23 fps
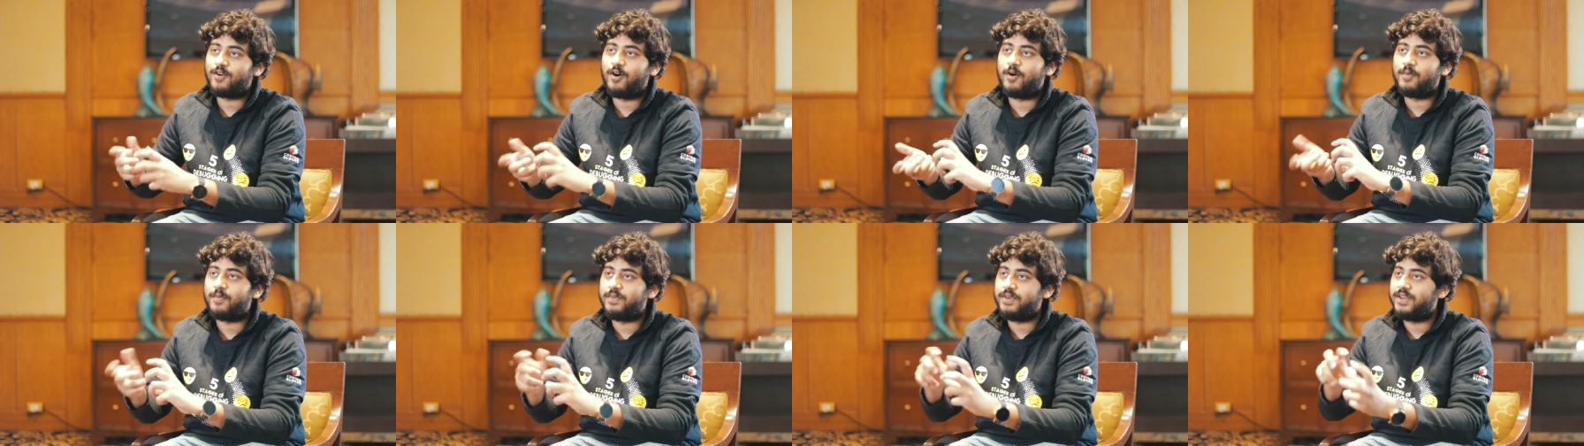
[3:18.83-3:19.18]

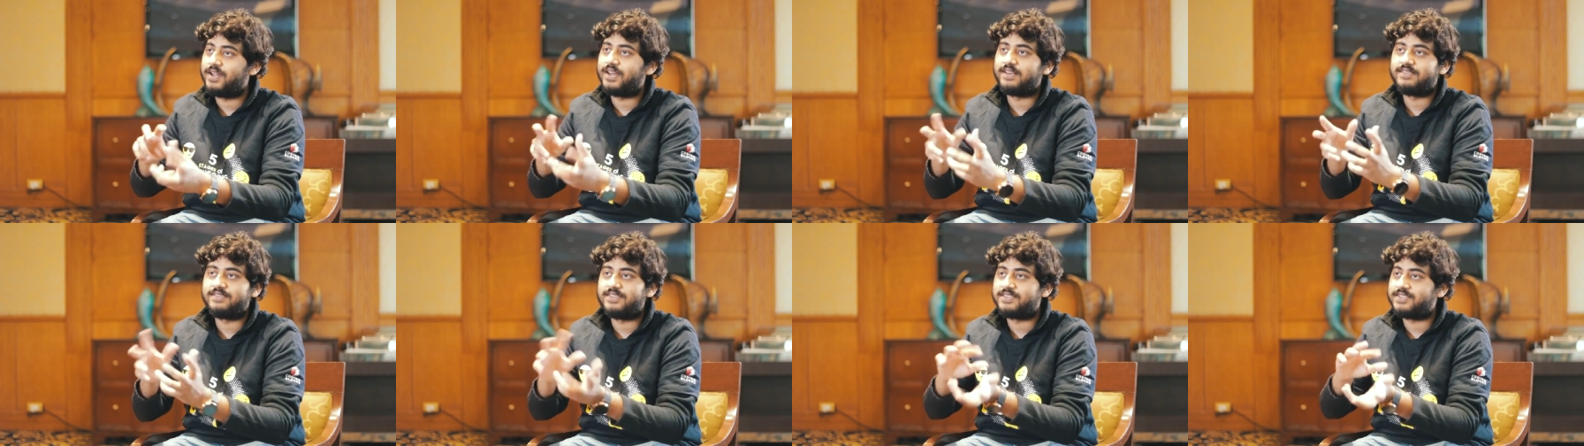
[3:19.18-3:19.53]
copy
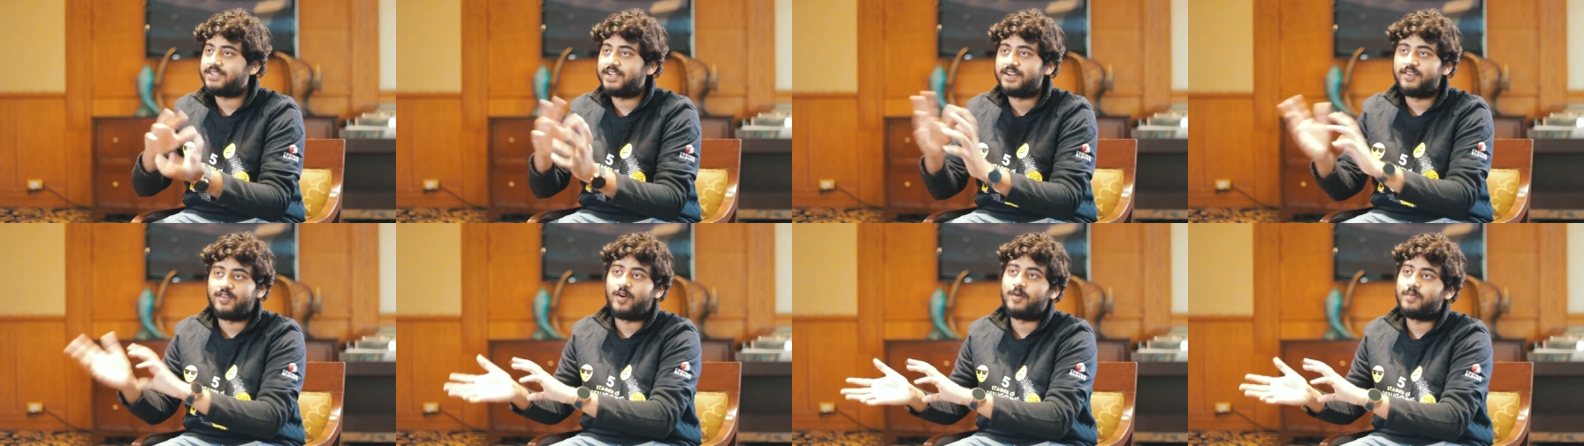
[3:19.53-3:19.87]
an
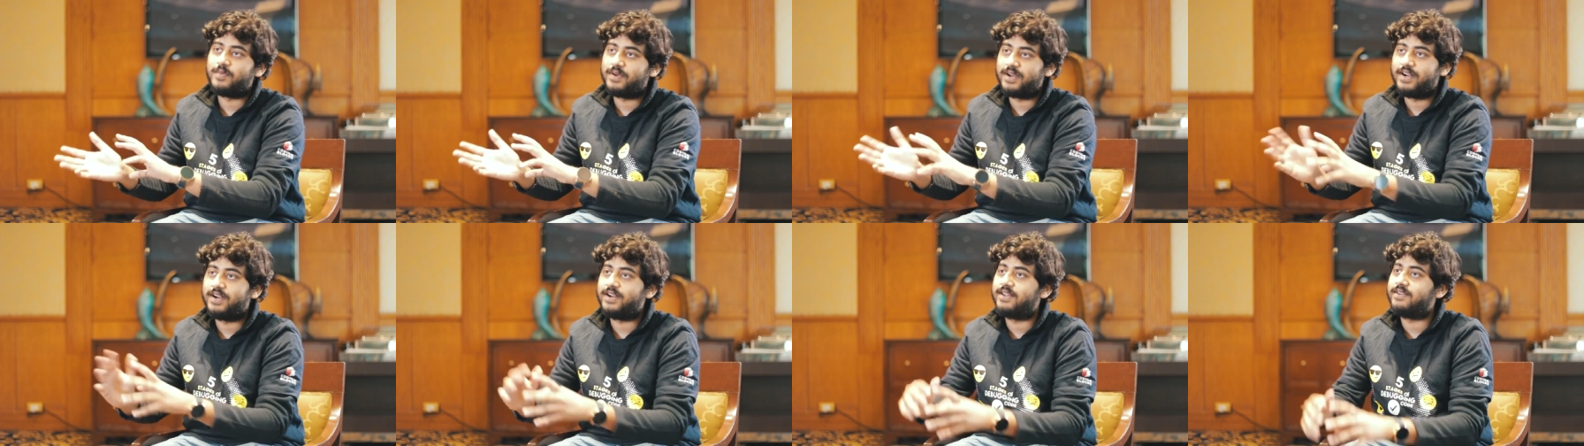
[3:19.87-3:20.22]
existing
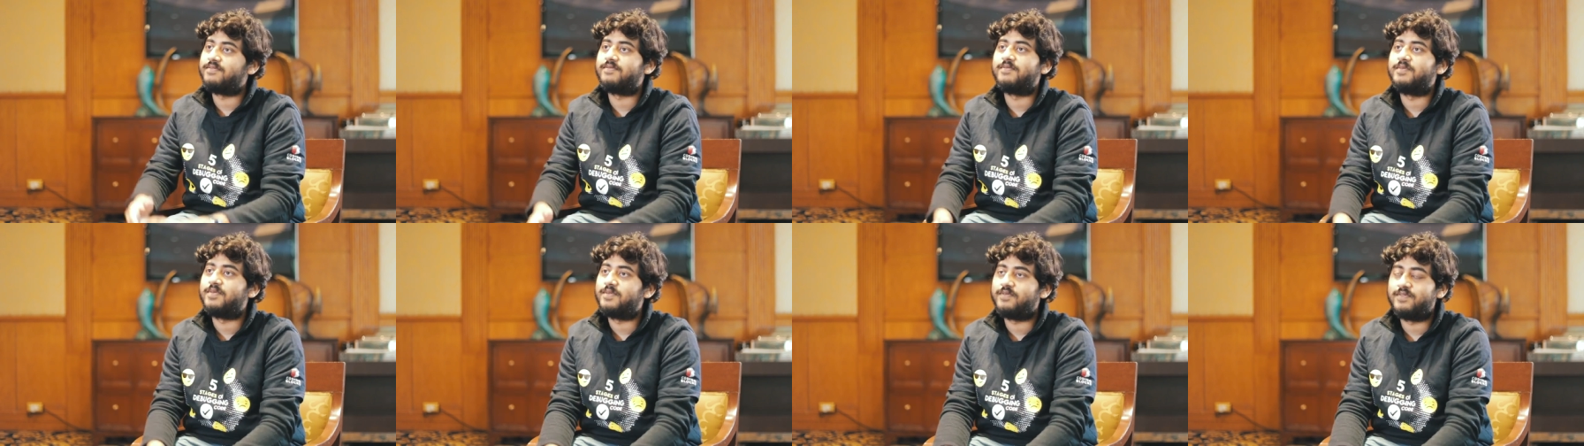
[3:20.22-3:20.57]
droplet,
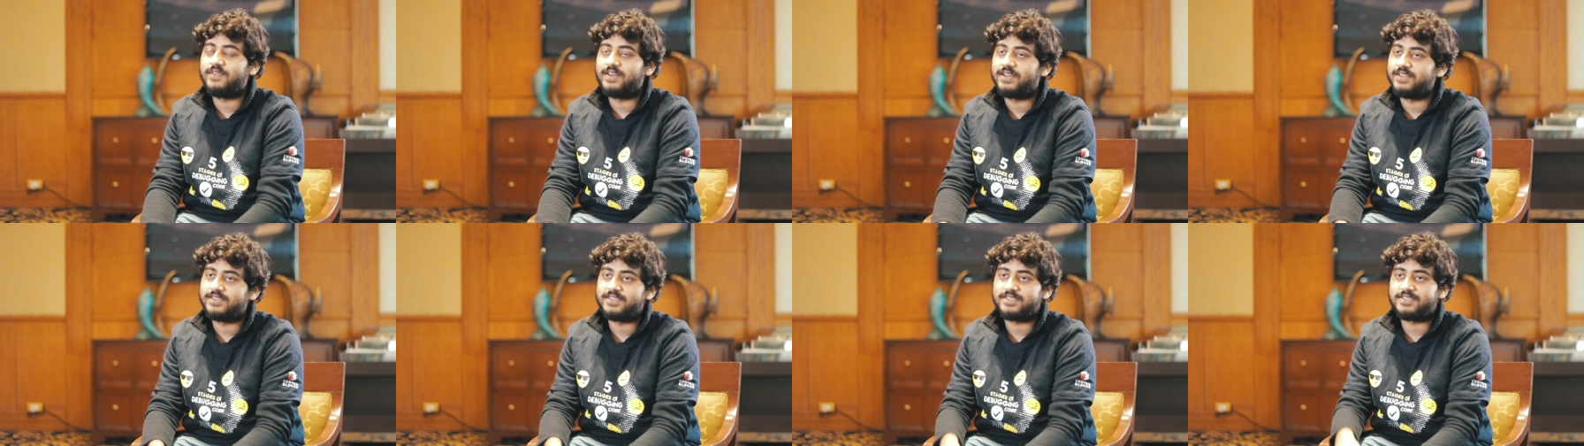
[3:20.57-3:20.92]
and
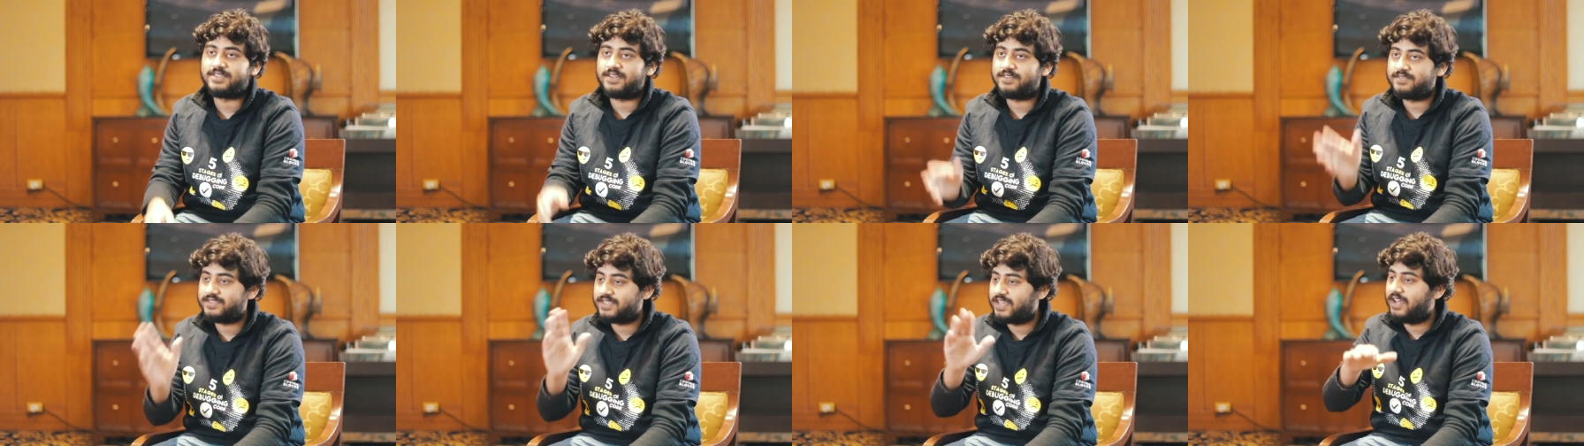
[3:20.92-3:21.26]
we can
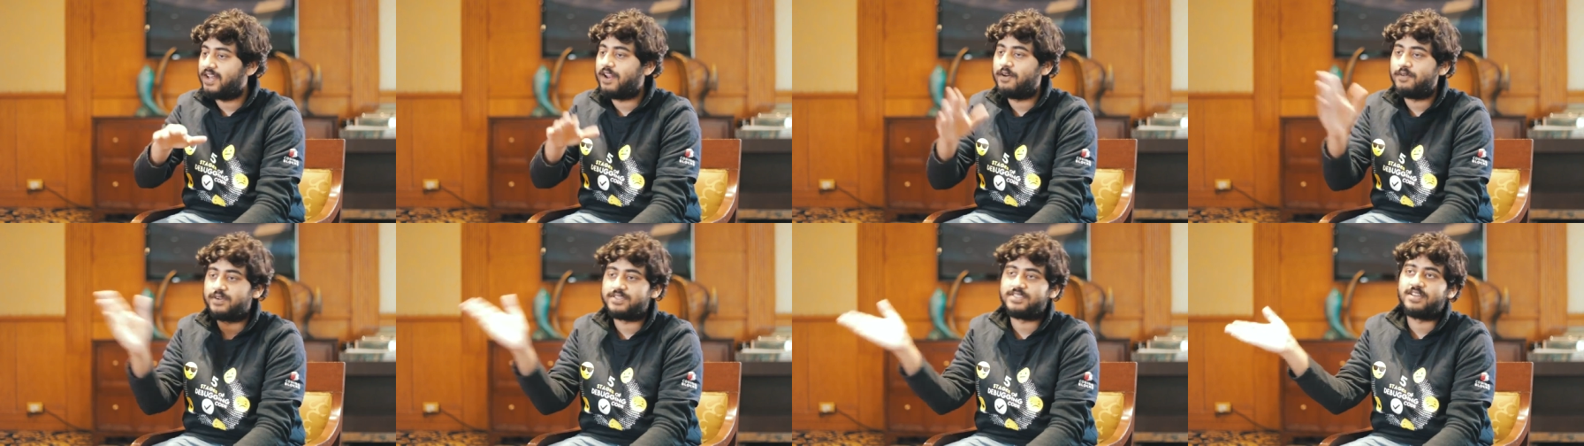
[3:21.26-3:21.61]
just
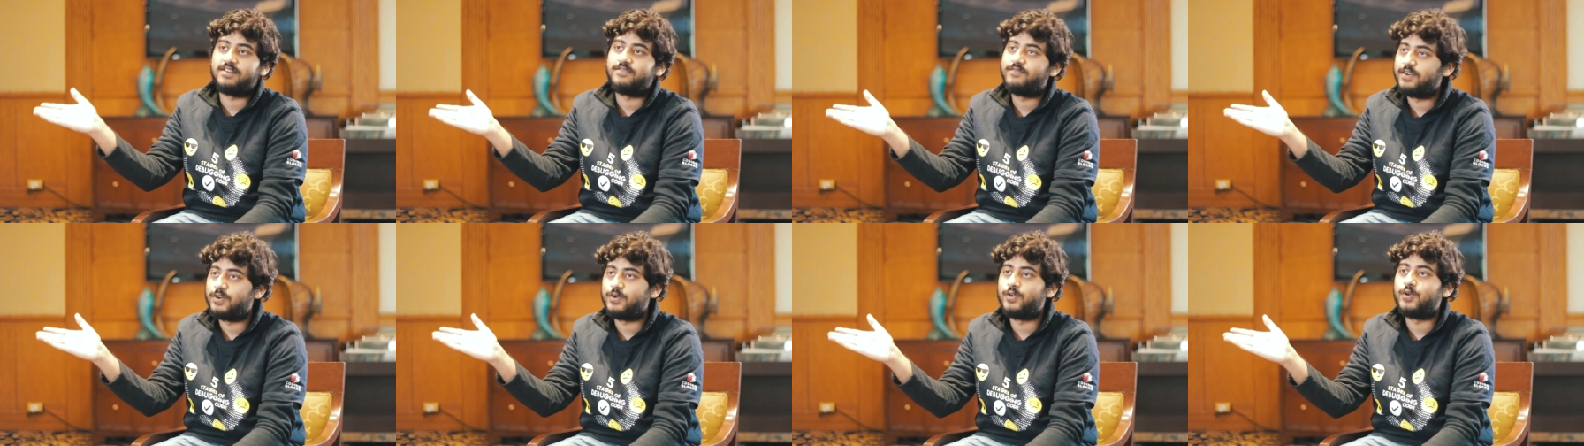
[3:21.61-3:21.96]
scale our
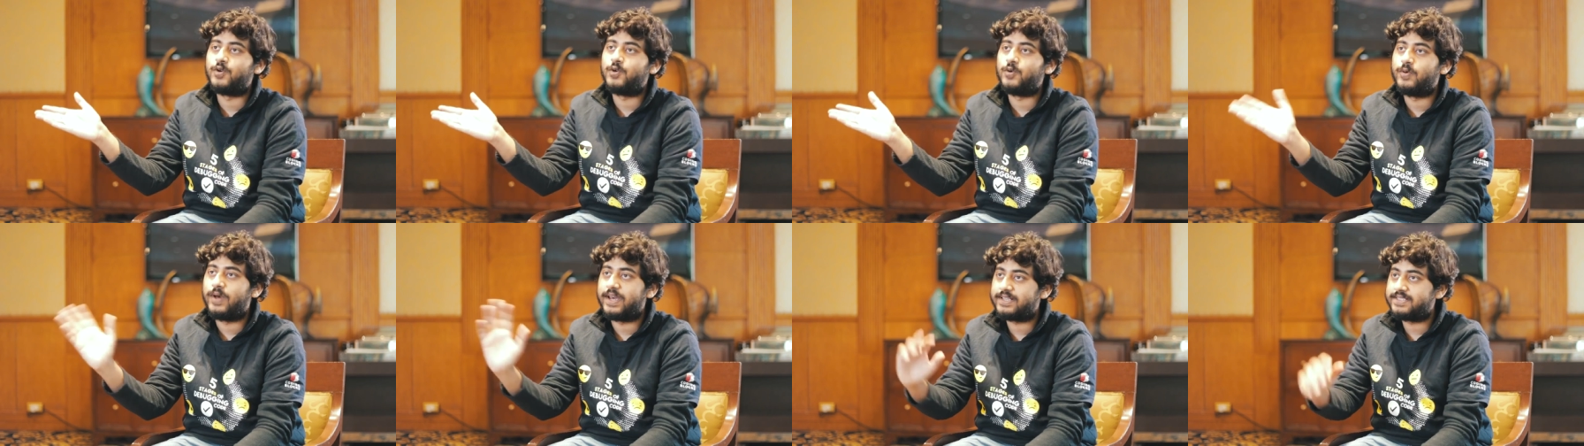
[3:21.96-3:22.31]
server to
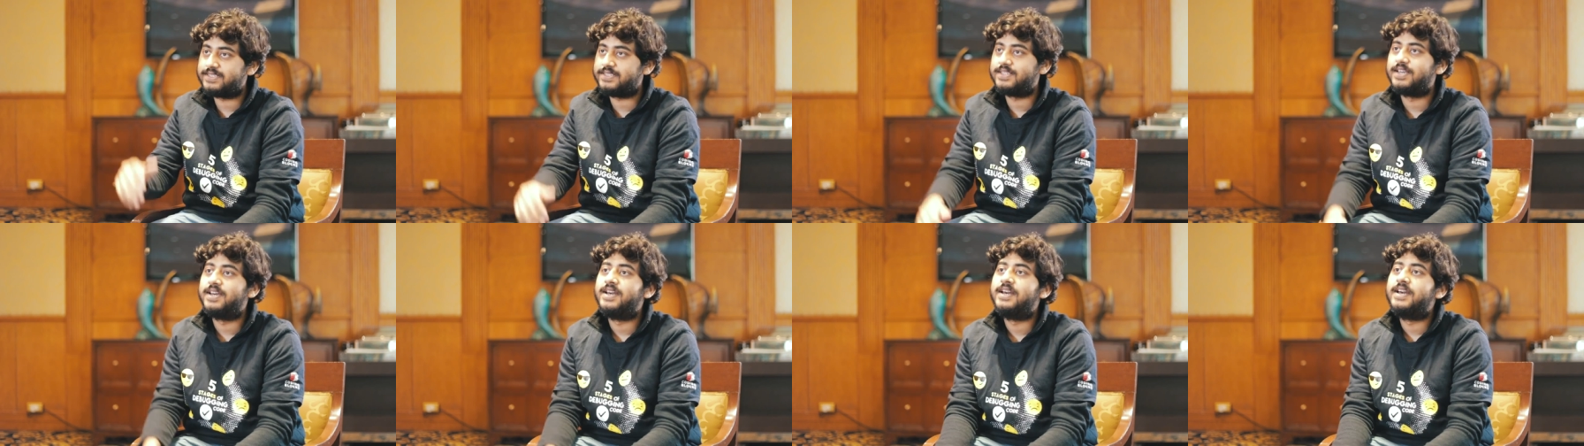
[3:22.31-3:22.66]

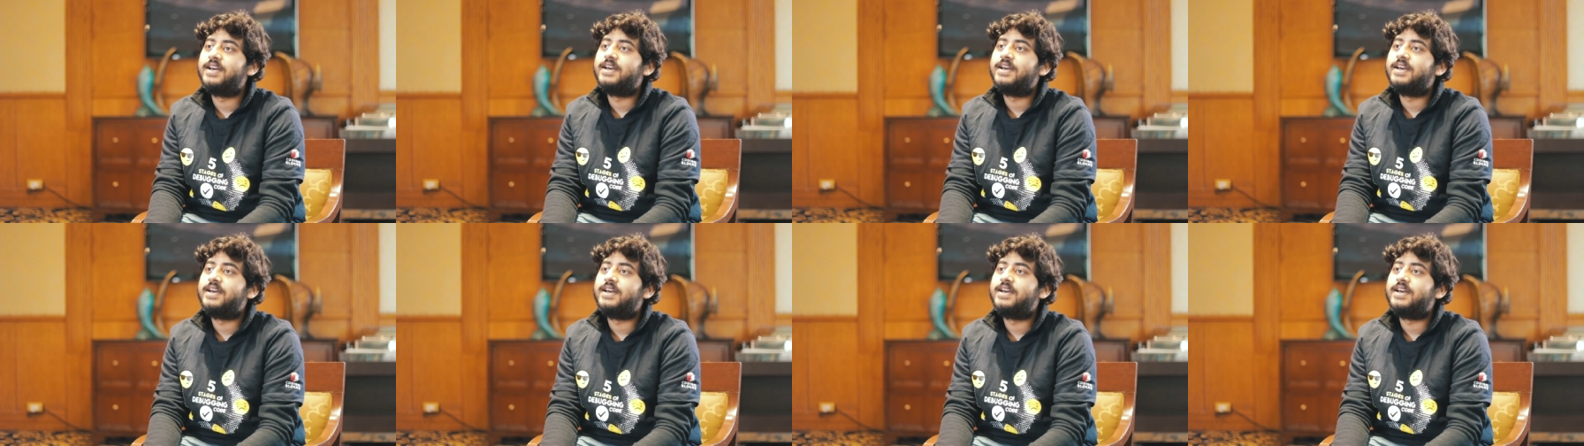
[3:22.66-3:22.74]
2x.